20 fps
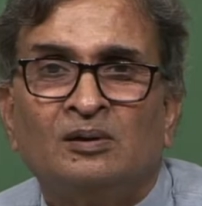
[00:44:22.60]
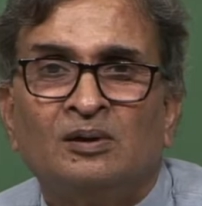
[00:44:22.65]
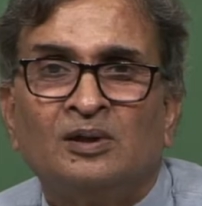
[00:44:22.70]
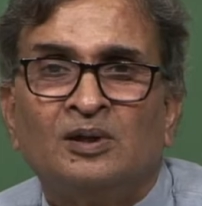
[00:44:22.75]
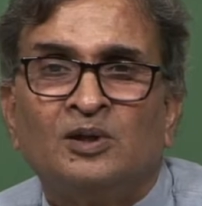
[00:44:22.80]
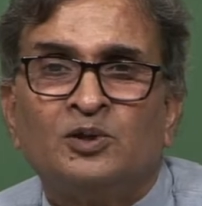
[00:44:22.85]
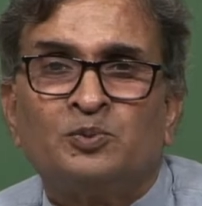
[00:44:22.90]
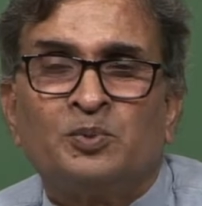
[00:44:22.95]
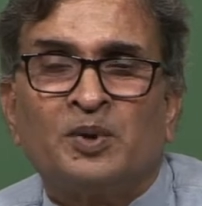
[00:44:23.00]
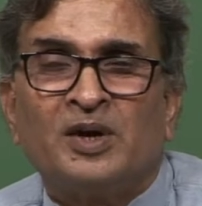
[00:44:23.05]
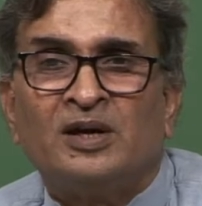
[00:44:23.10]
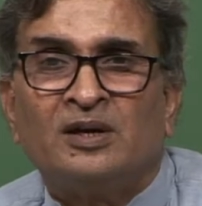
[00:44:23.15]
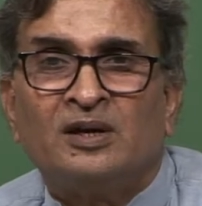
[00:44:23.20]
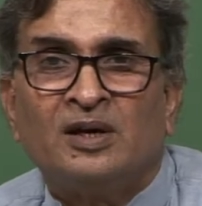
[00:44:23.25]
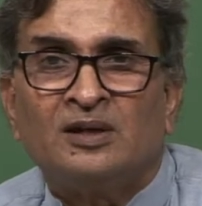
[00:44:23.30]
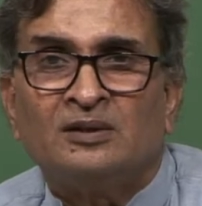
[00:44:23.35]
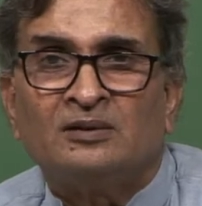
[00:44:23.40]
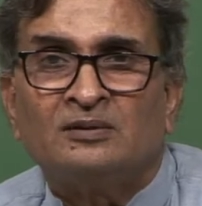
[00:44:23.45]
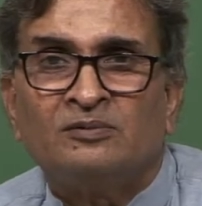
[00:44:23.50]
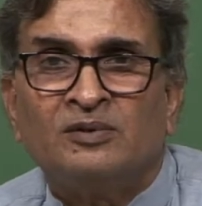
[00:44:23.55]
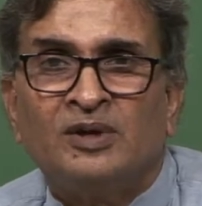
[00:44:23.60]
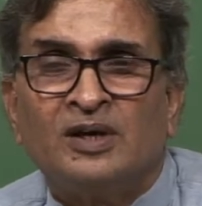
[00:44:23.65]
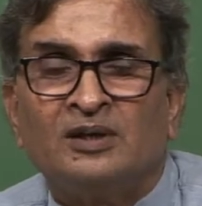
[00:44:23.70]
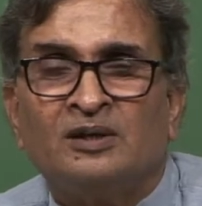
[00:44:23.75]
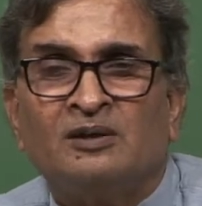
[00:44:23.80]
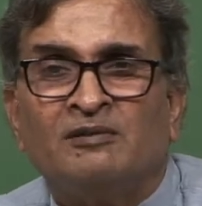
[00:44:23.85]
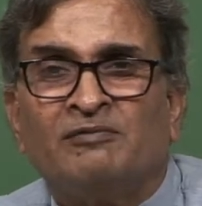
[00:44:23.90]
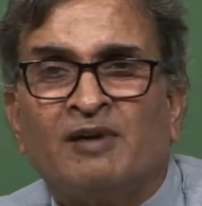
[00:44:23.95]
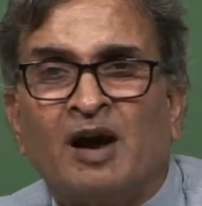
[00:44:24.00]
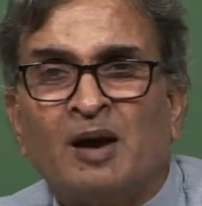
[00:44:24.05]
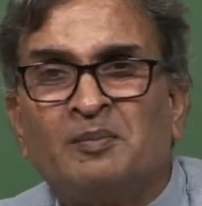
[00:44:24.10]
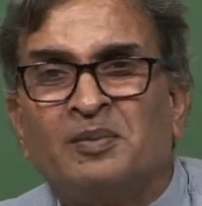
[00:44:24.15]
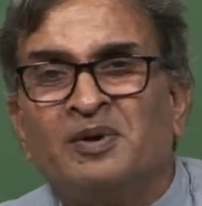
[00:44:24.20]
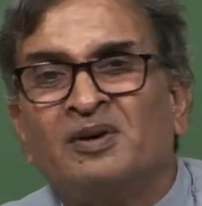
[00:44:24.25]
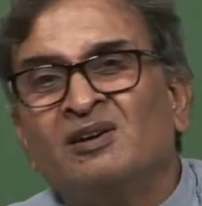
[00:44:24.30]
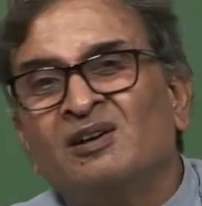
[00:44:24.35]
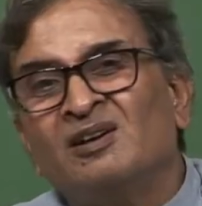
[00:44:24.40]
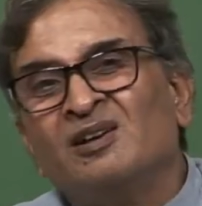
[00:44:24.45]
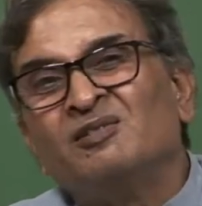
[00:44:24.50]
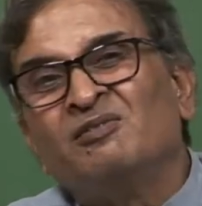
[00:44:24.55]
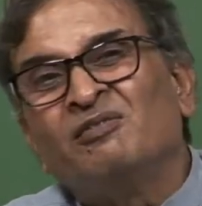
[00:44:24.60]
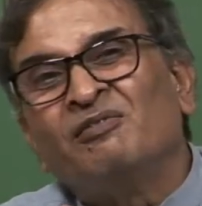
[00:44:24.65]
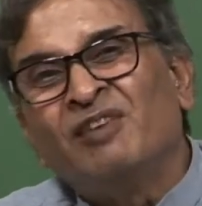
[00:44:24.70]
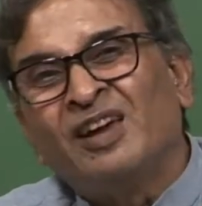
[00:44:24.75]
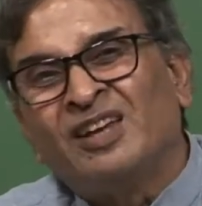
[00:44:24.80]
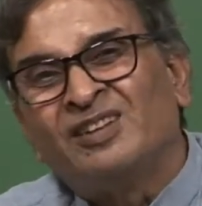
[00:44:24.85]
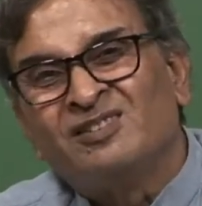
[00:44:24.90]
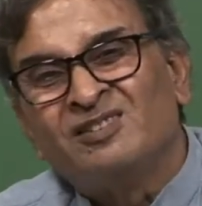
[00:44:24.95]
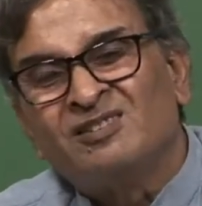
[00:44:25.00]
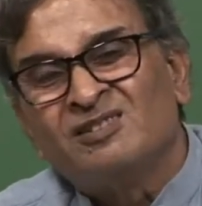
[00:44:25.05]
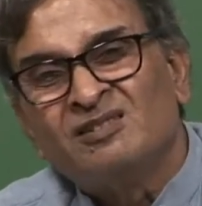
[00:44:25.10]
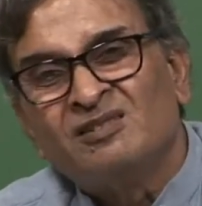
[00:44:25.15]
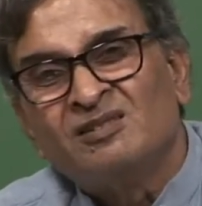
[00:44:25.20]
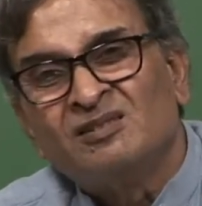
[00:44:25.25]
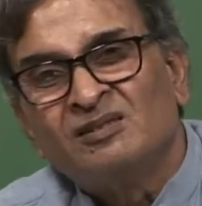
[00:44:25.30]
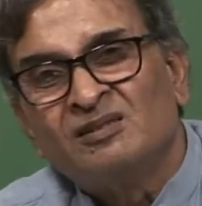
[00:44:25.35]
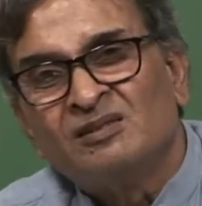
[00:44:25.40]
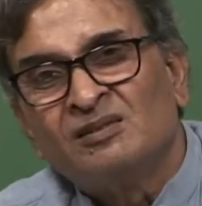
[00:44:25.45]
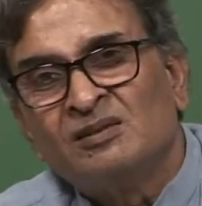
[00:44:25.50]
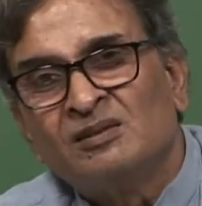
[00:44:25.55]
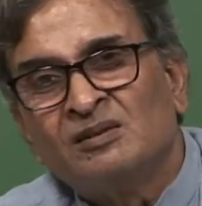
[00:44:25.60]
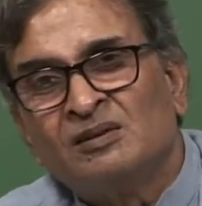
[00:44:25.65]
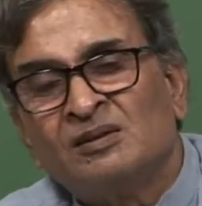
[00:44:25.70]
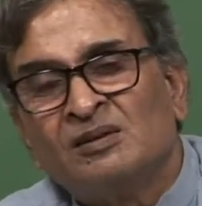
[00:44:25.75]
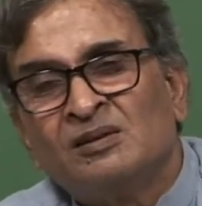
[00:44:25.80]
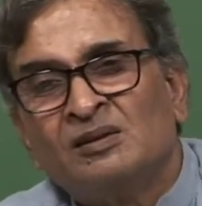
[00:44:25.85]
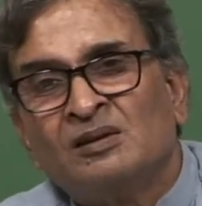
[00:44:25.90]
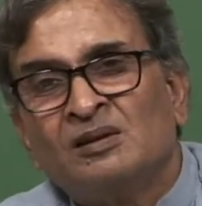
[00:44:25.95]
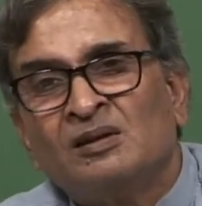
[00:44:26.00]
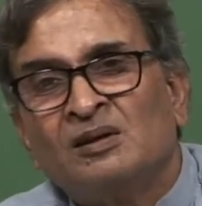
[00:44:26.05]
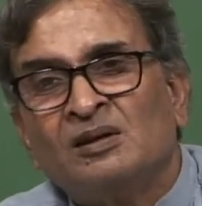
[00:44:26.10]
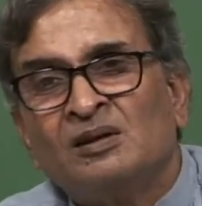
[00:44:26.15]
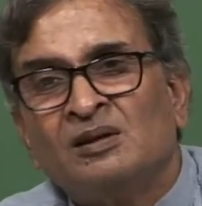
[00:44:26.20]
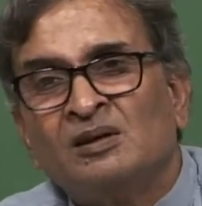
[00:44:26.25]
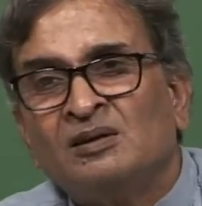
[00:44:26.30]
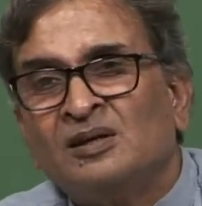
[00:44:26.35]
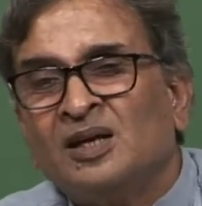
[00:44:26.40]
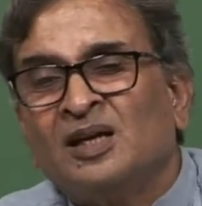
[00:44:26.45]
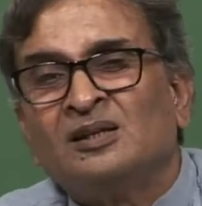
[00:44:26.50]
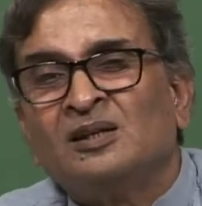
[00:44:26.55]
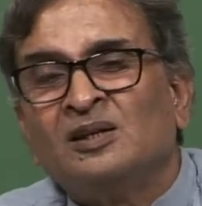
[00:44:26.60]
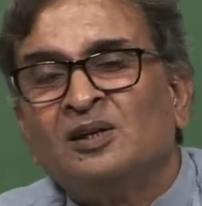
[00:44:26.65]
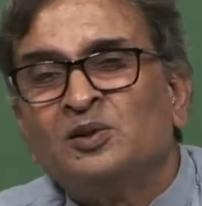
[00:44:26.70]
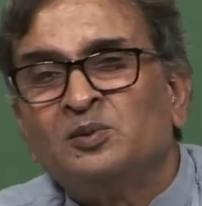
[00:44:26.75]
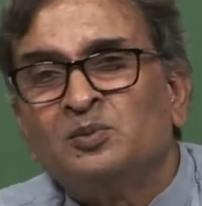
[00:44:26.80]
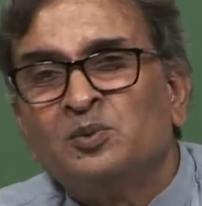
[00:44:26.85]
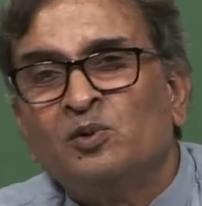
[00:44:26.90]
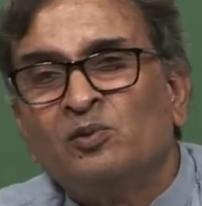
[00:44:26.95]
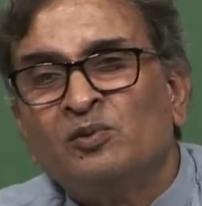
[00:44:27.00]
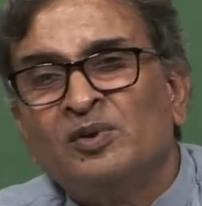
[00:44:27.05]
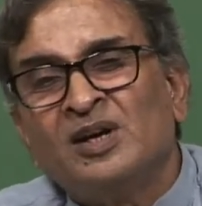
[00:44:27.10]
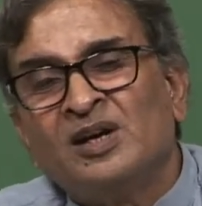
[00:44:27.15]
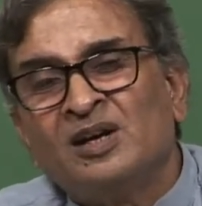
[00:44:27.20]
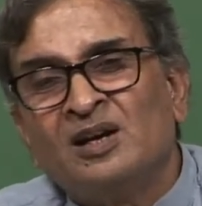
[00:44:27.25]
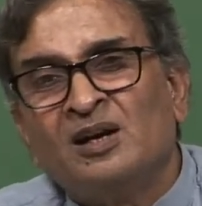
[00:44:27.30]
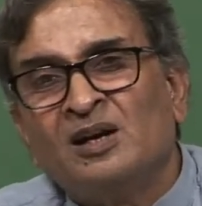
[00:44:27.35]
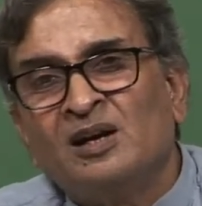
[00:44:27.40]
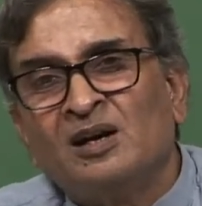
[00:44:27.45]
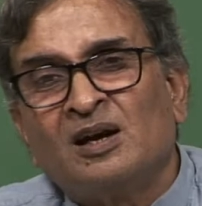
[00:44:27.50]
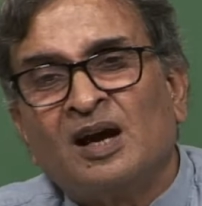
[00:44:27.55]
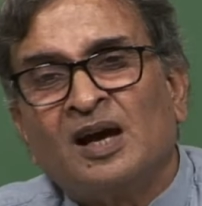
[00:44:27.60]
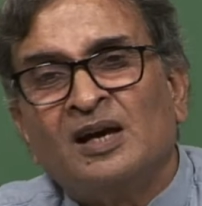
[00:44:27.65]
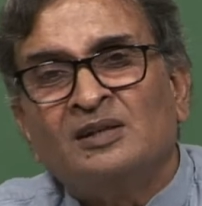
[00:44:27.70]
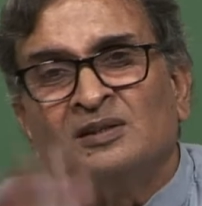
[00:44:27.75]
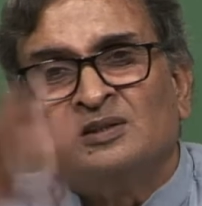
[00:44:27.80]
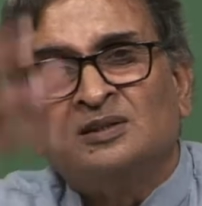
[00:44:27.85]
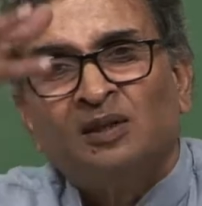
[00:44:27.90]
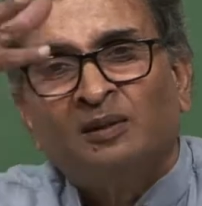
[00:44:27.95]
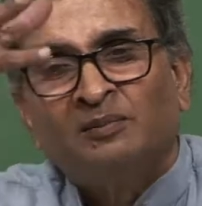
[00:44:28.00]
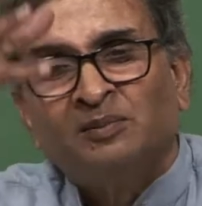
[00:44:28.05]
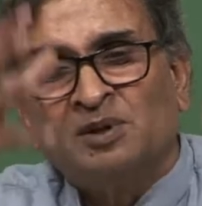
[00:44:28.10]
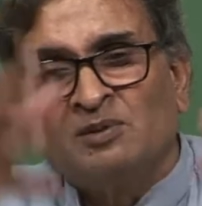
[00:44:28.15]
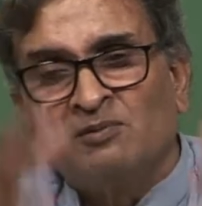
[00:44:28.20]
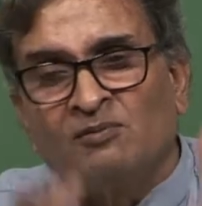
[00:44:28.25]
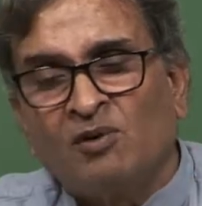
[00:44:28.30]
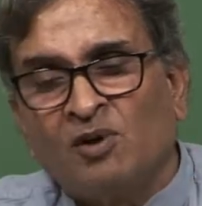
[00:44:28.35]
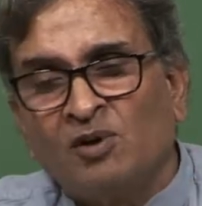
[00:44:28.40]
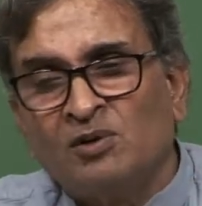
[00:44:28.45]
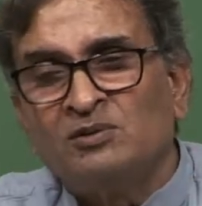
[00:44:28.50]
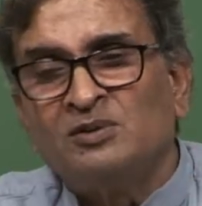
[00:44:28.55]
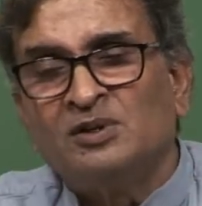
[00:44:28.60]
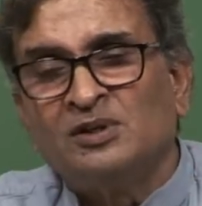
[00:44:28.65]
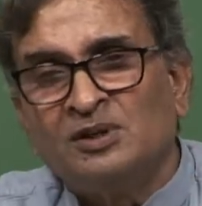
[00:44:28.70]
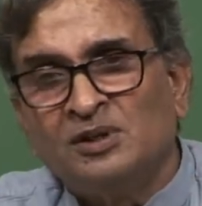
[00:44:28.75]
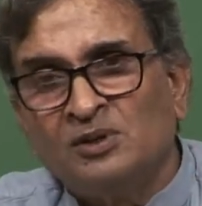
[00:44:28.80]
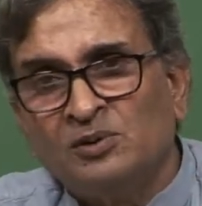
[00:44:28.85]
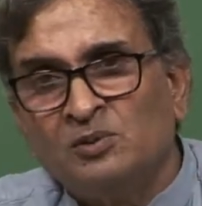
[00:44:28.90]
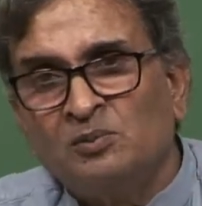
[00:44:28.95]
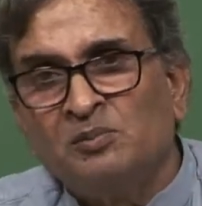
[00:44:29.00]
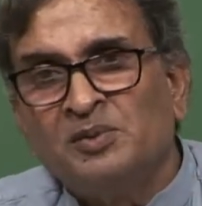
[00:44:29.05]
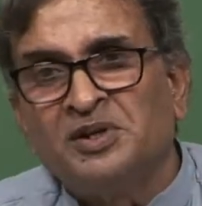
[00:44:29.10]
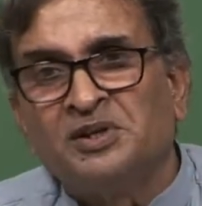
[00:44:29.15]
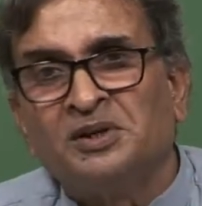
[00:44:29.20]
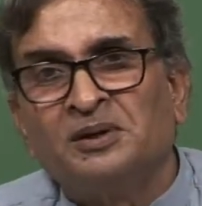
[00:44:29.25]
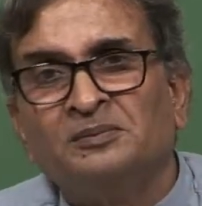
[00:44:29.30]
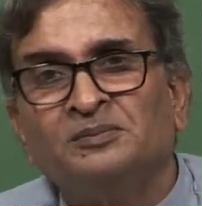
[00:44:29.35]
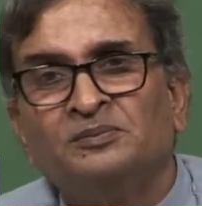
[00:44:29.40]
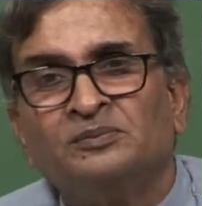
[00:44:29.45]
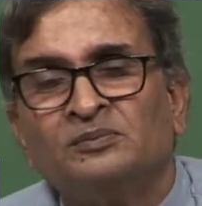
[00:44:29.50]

in the spray test, where the fabric is fixed, nothing is moving, at an incline something falls and then you measure.